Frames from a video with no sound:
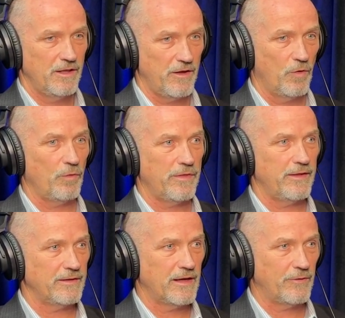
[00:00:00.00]
The only
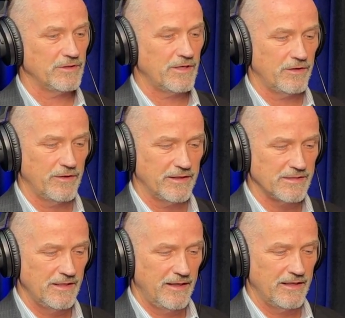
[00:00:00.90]
thing that I can tell you,
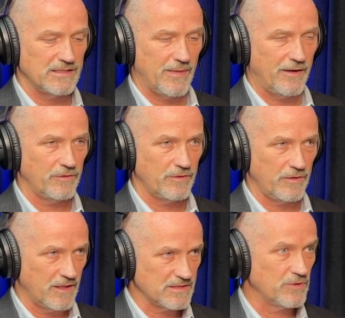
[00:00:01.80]
it's about
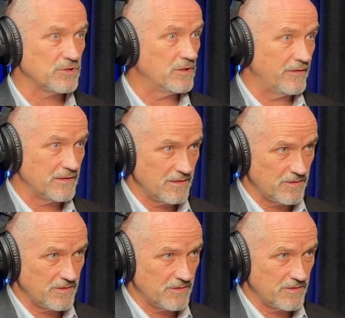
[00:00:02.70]
customer service.